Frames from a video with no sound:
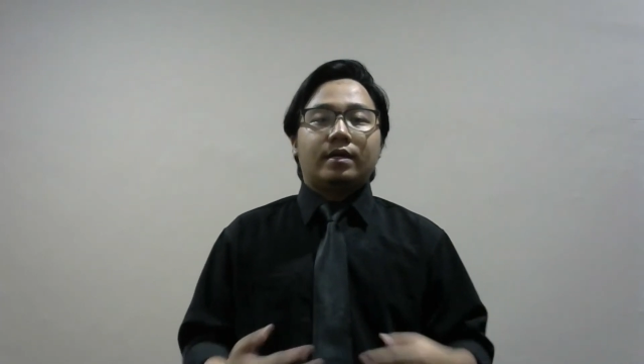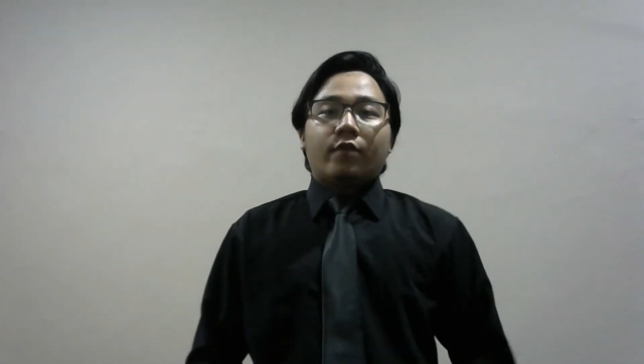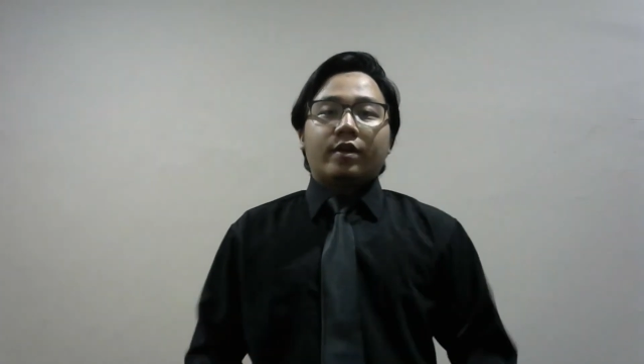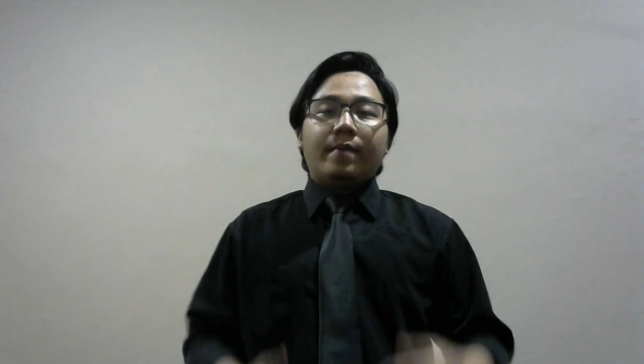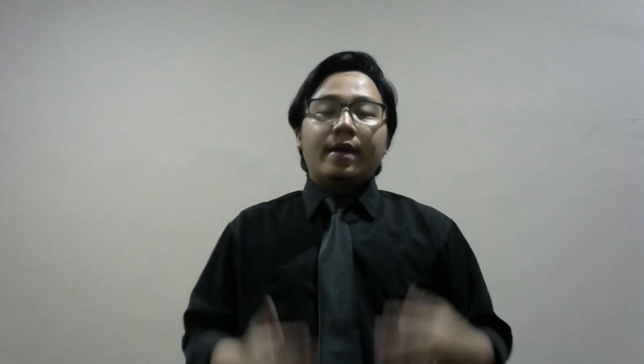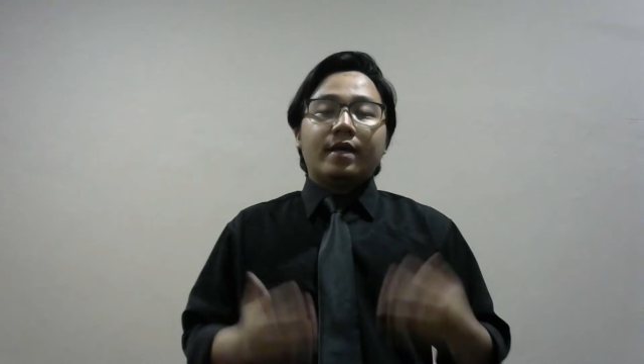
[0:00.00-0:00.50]
For
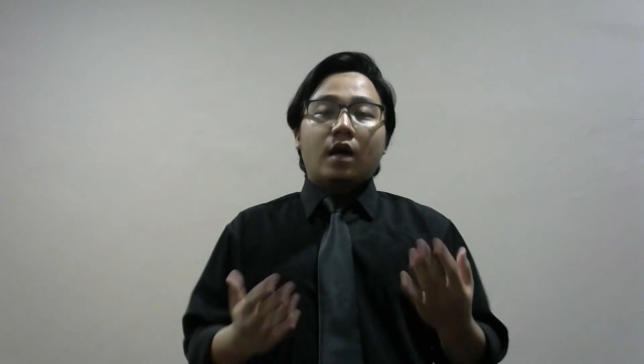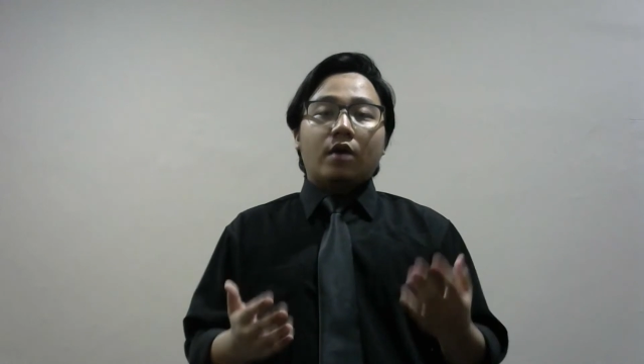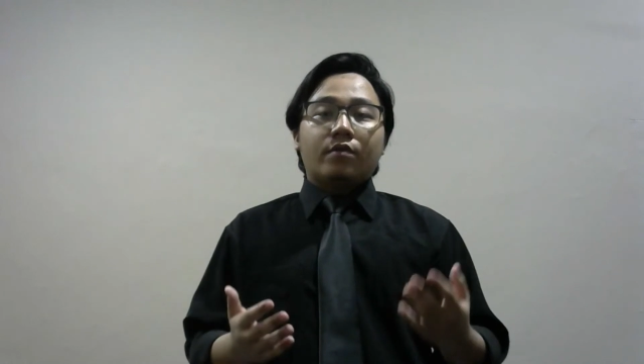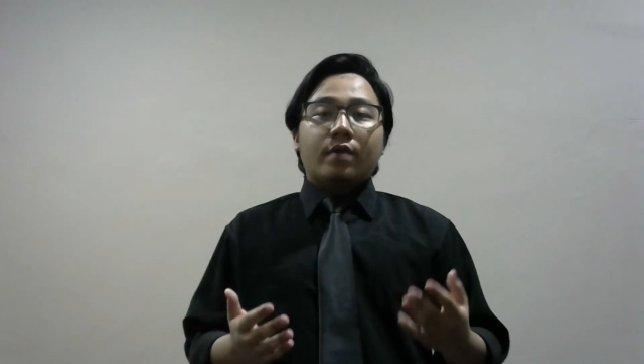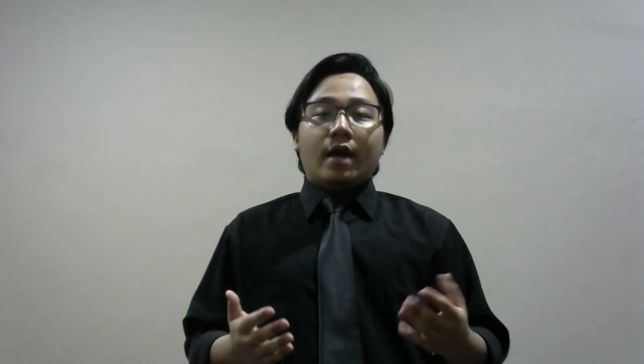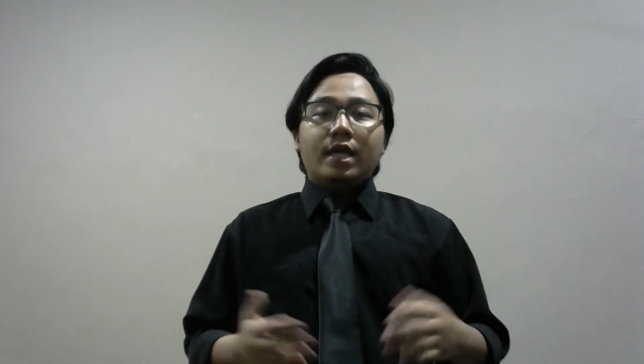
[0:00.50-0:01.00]
the
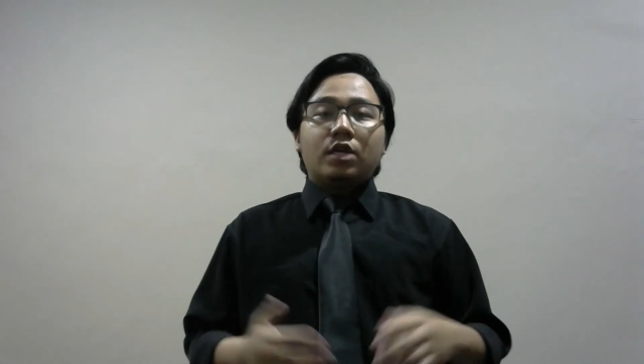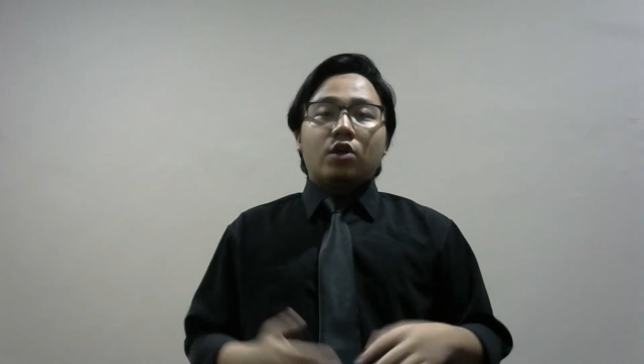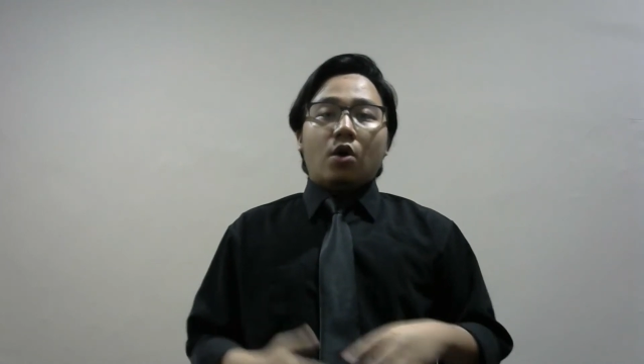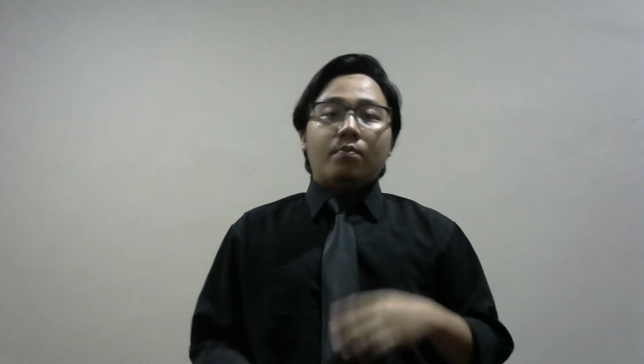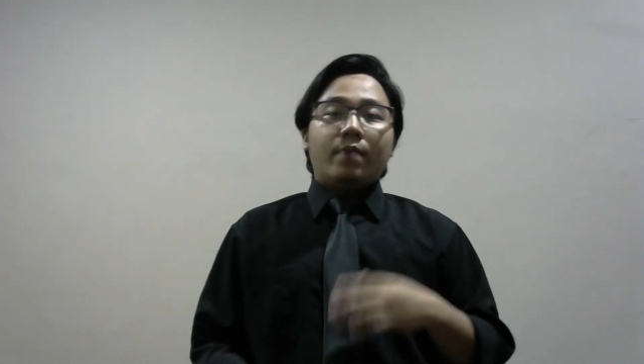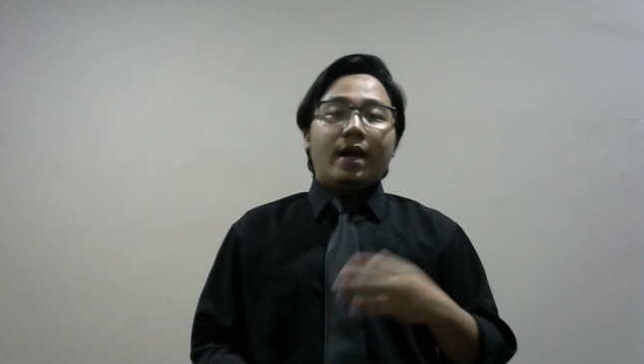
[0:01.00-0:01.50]
background, I
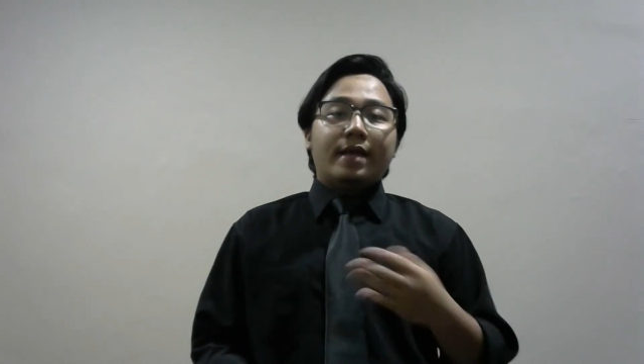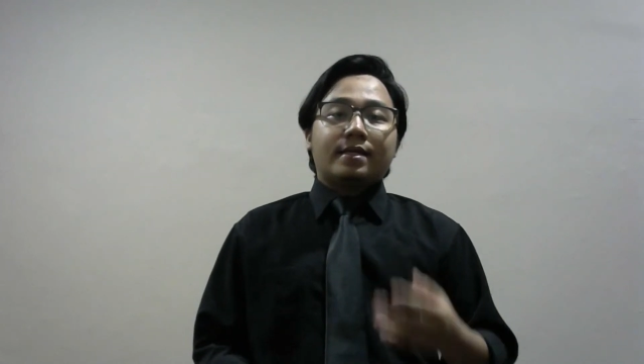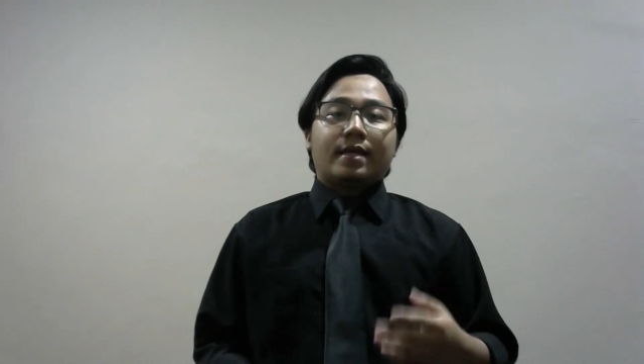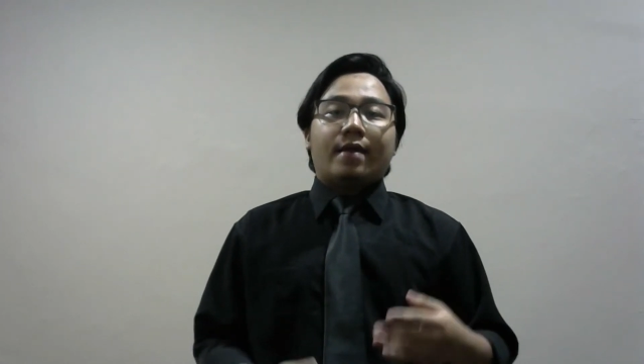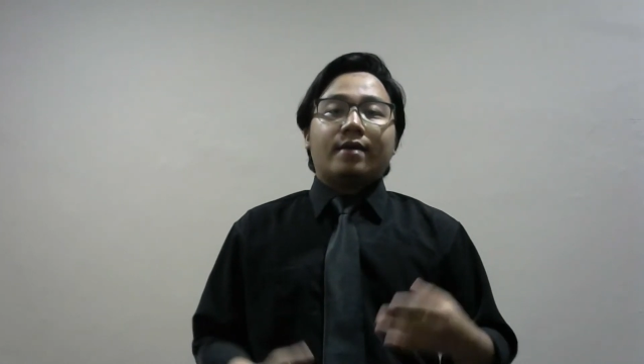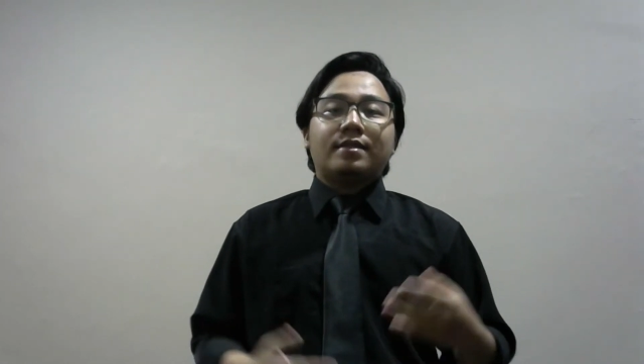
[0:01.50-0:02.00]
combine
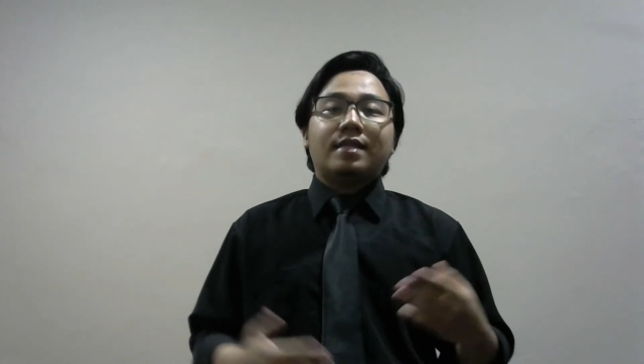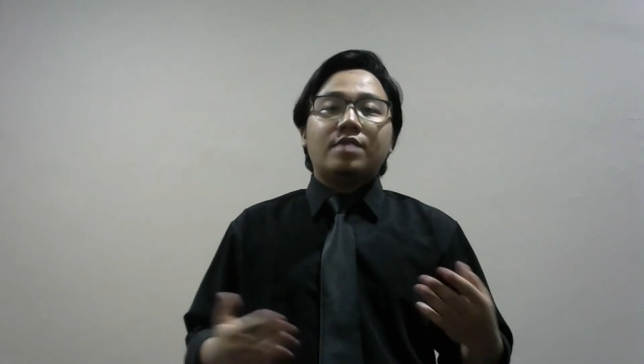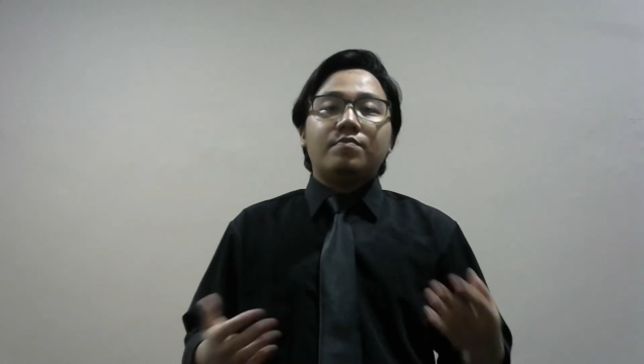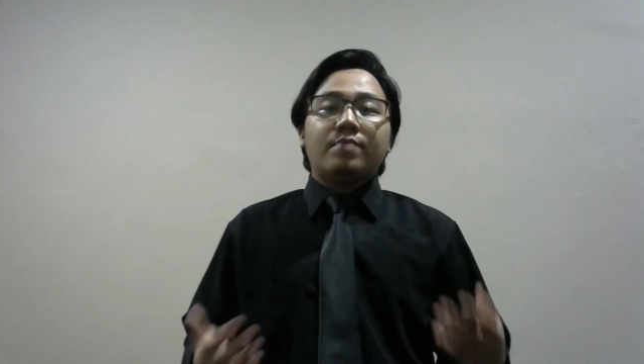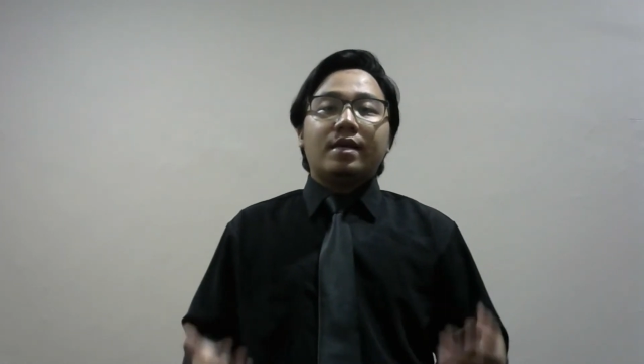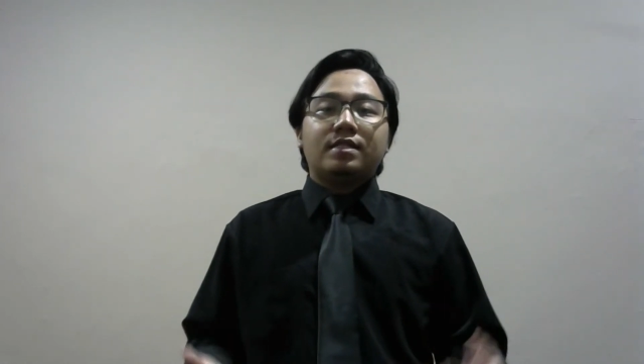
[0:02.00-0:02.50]
character
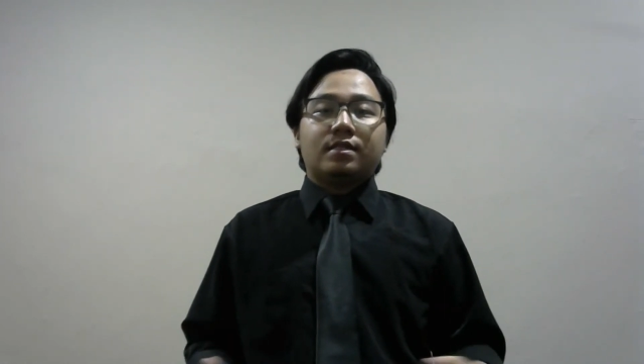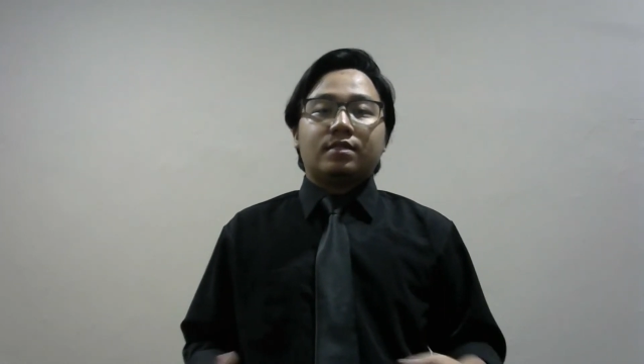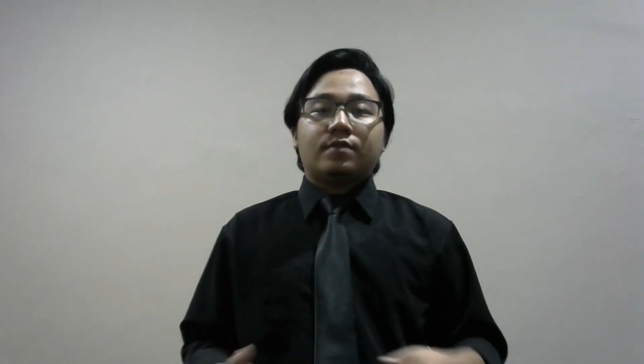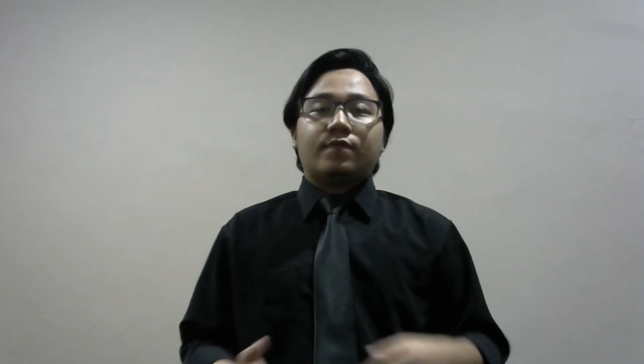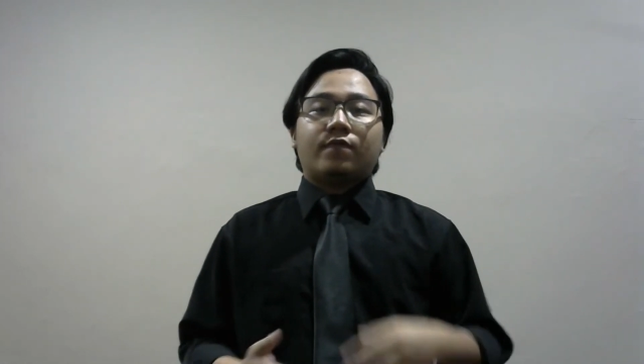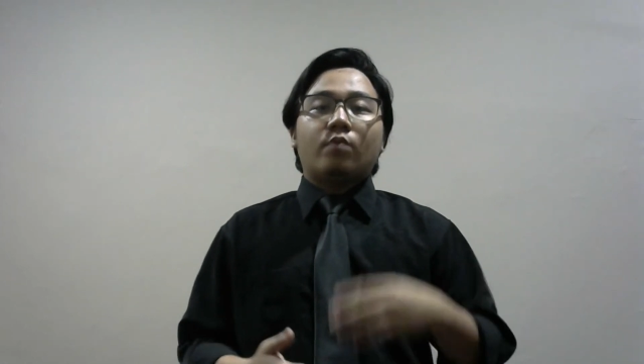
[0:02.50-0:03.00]

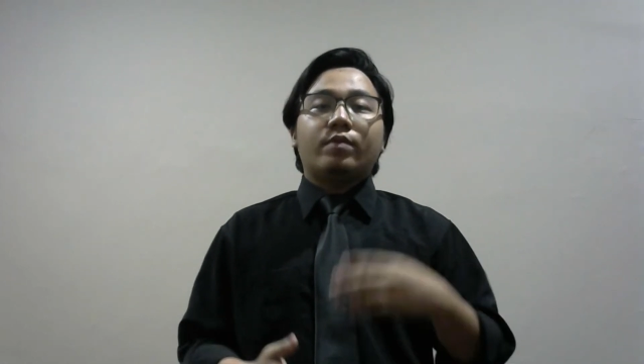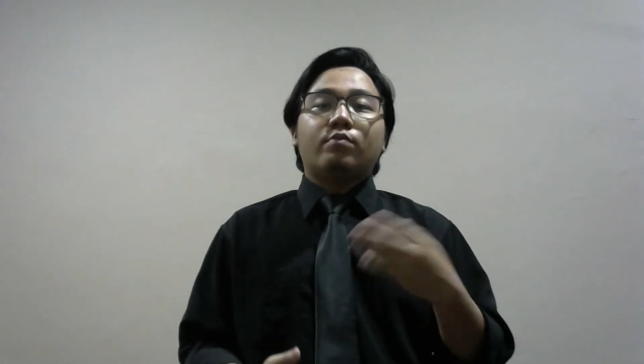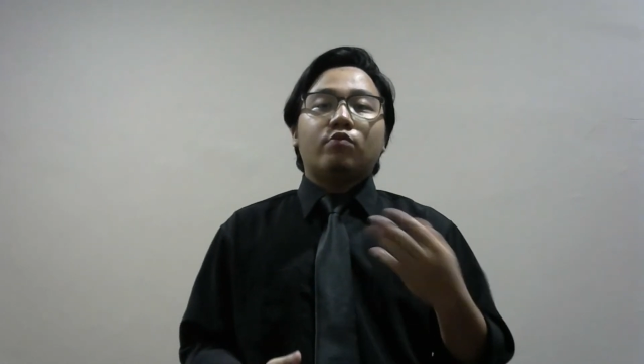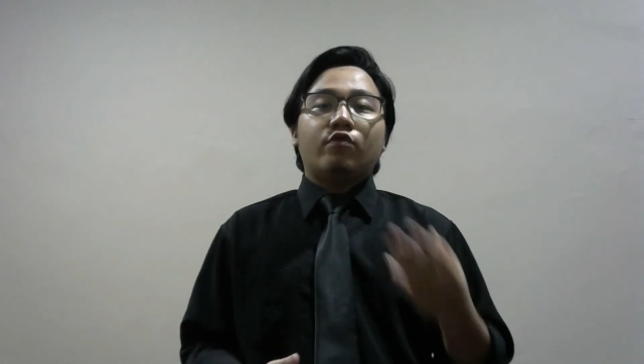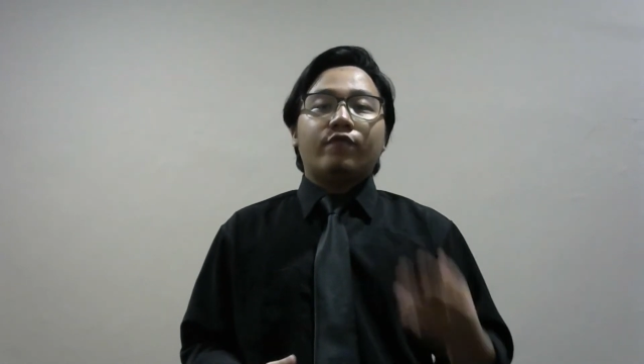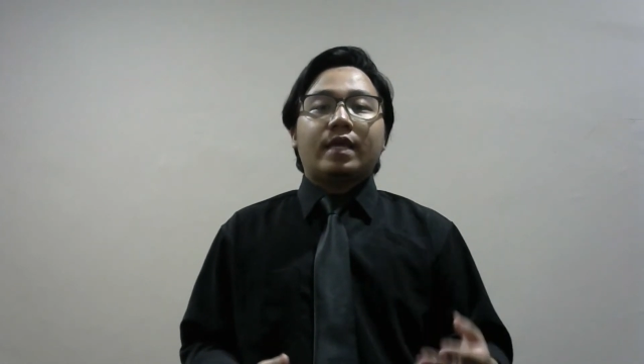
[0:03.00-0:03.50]
images from the
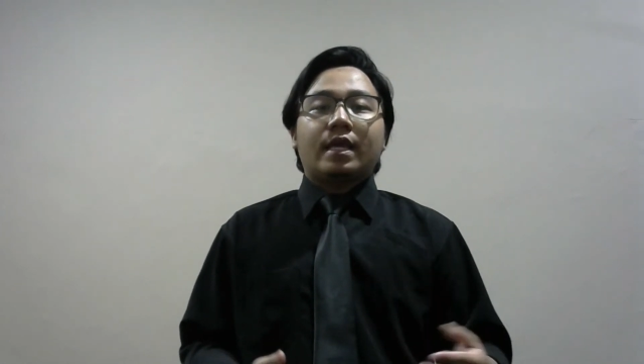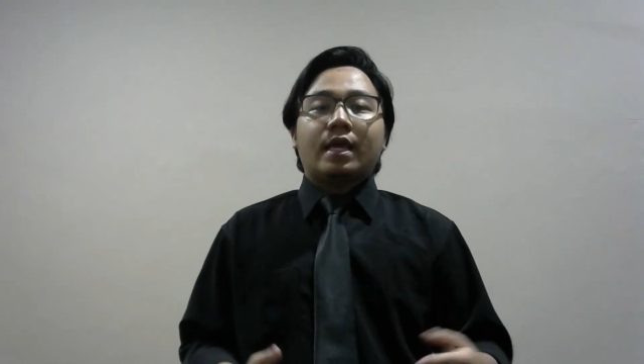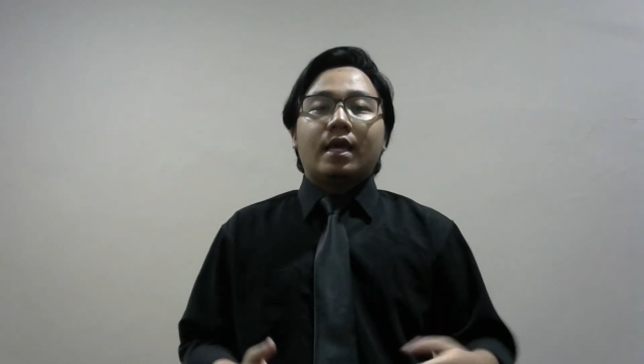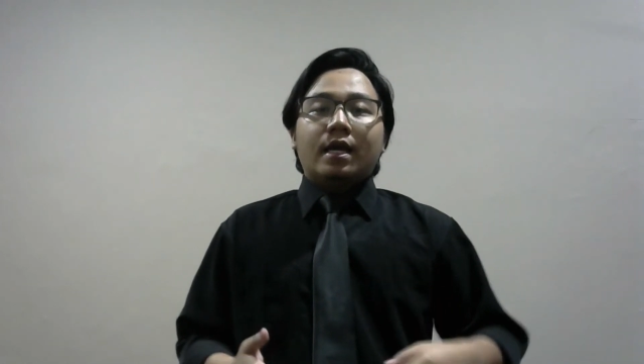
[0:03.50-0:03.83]
movie,